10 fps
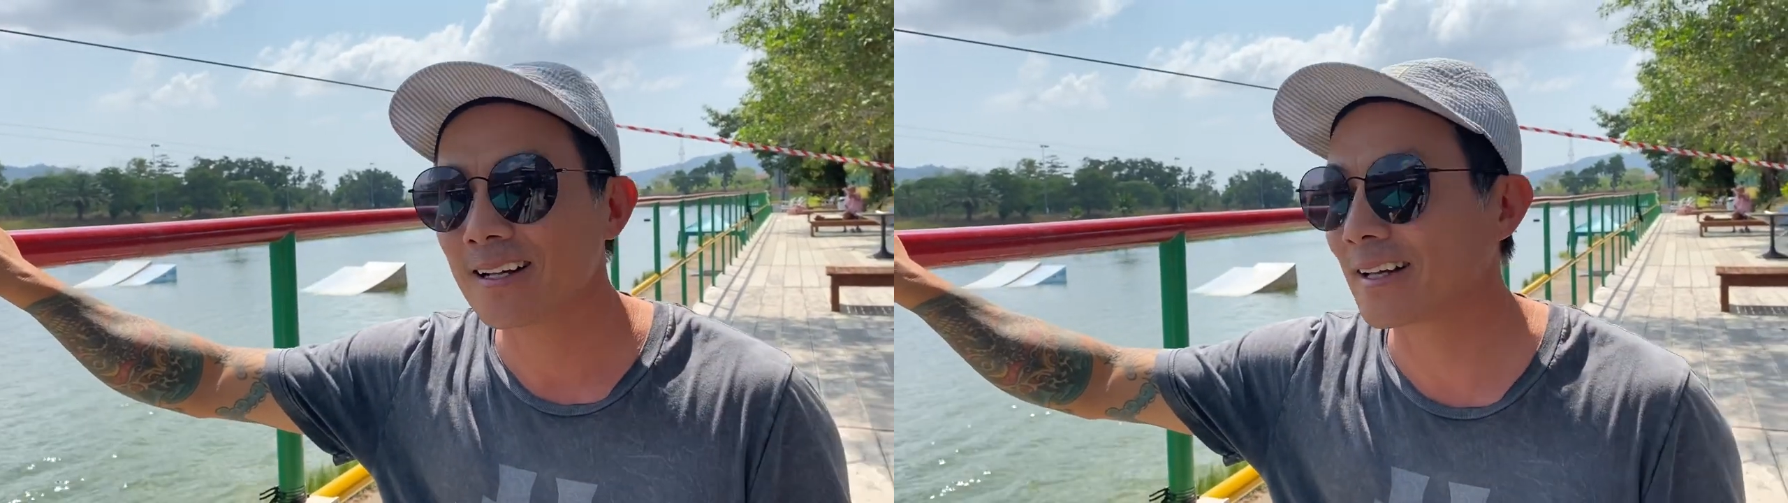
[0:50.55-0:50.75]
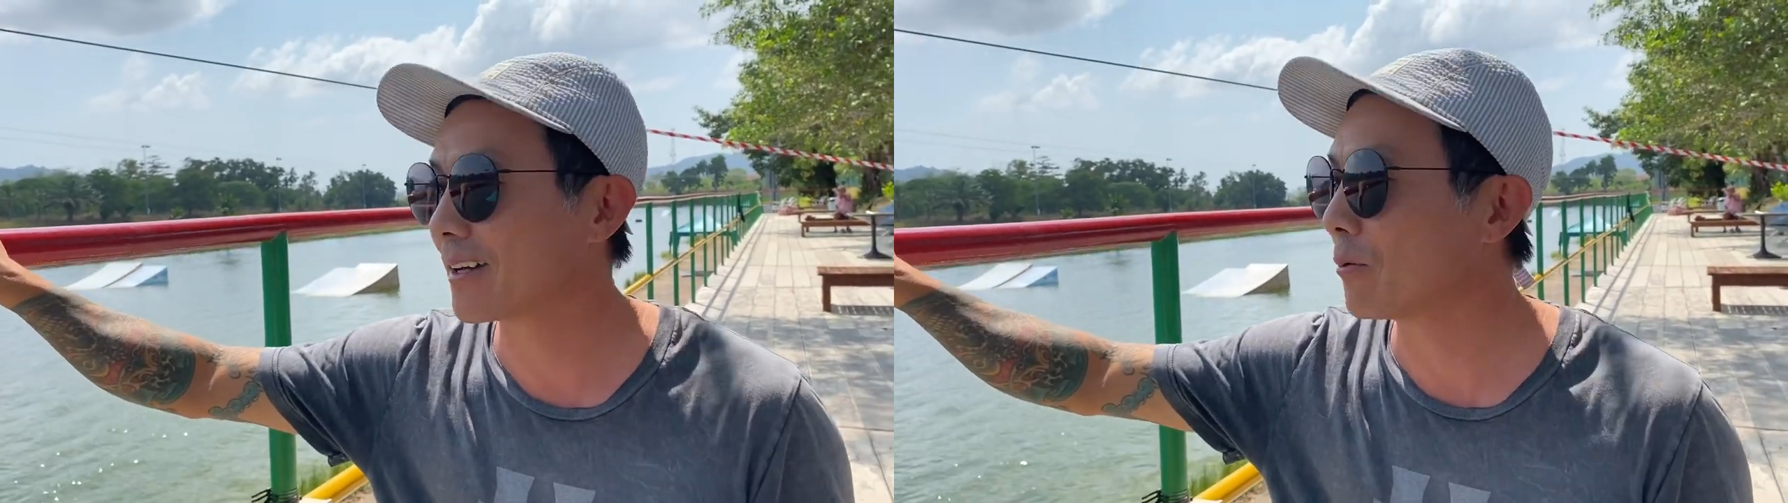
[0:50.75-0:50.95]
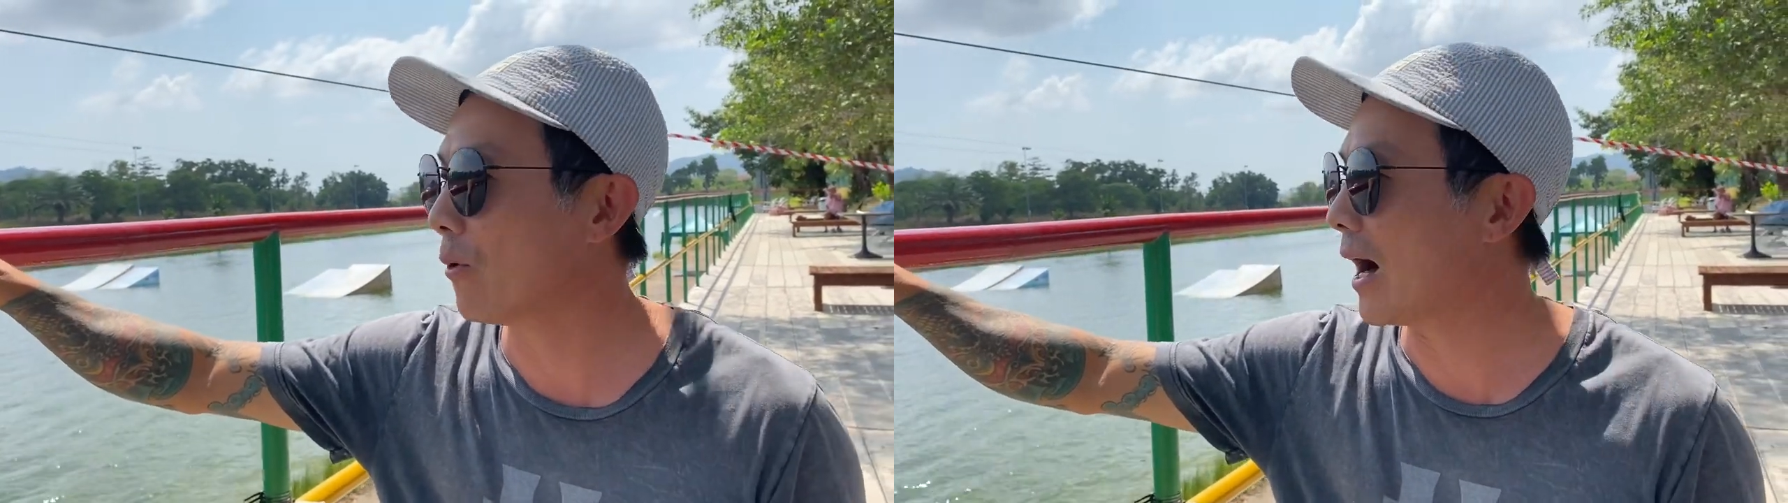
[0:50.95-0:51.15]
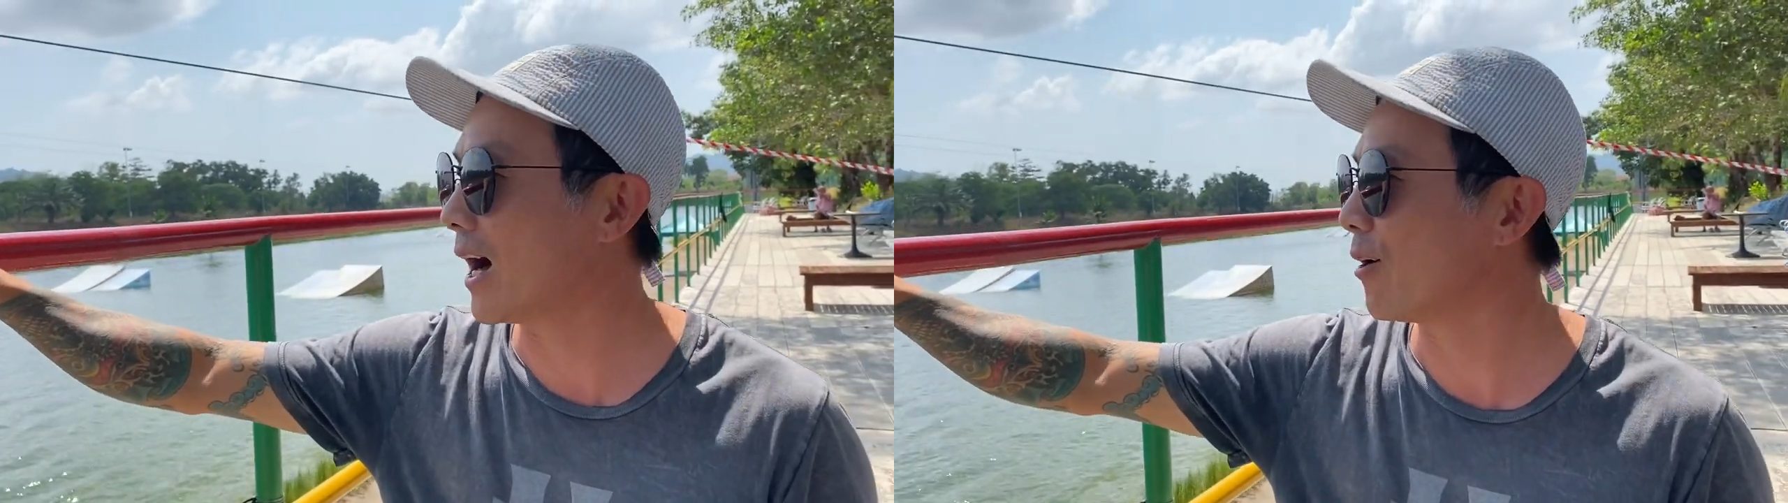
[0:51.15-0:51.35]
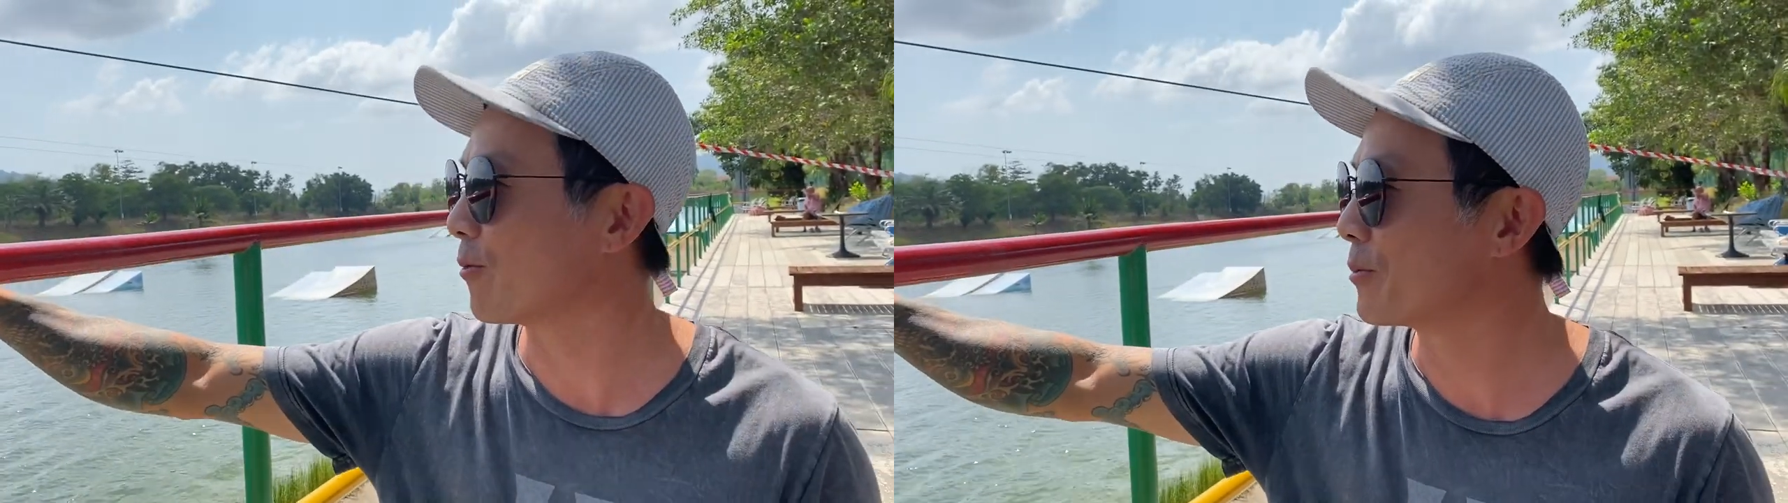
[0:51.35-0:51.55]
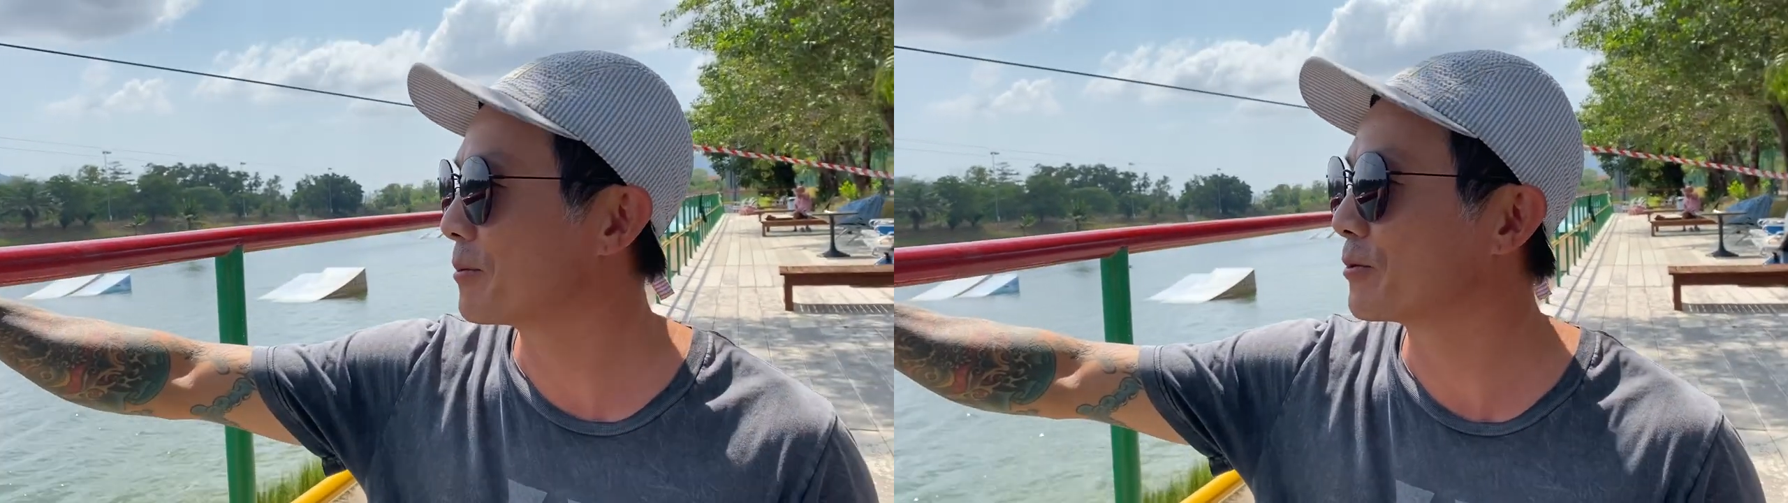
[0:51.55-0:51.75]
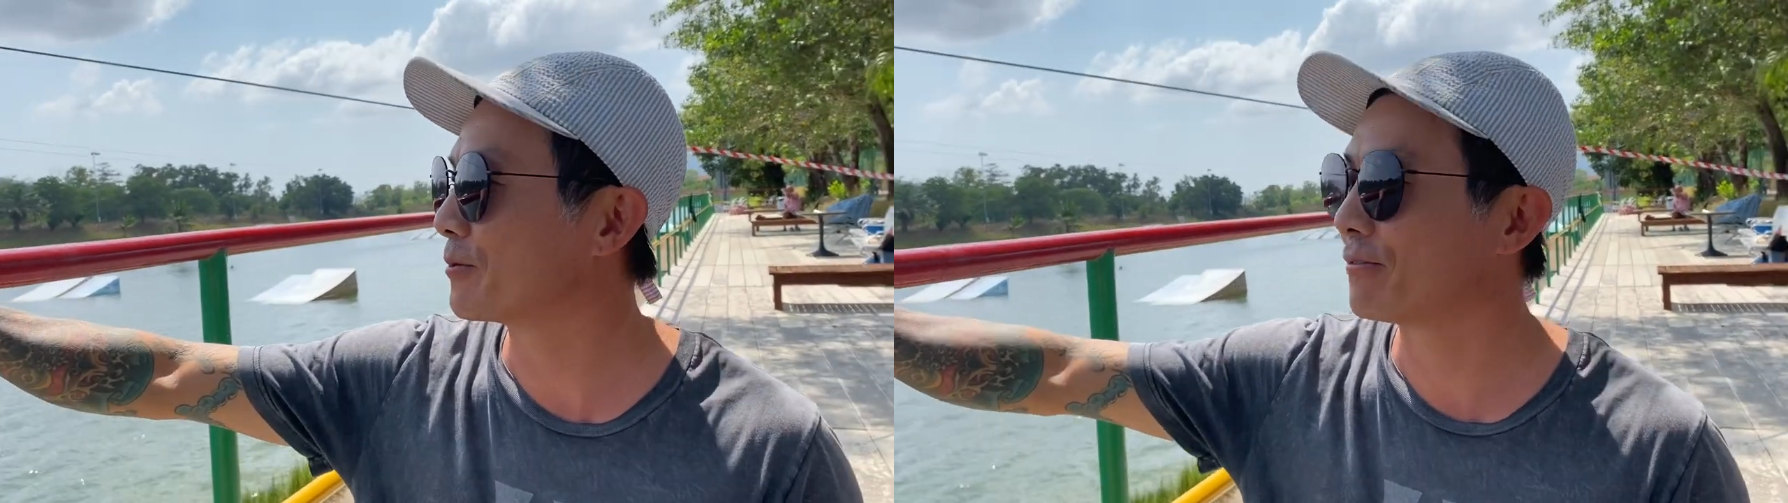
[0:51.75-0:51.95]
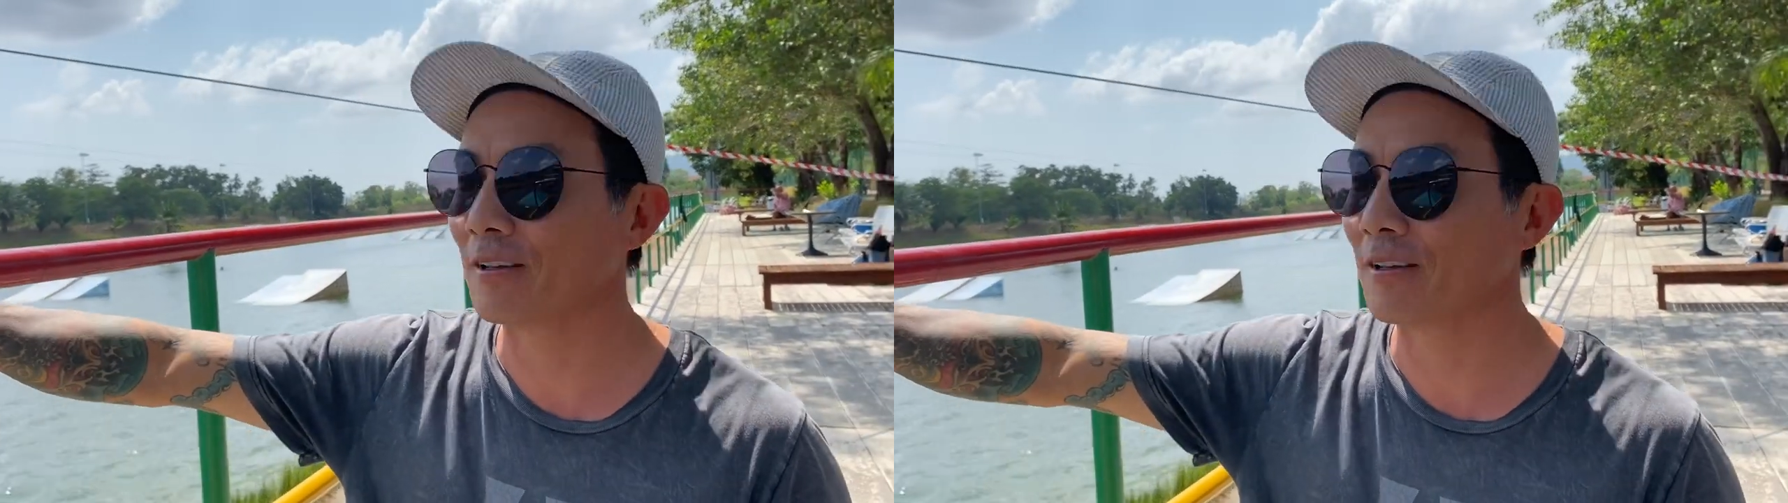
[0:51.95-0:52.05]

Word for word: like wow, people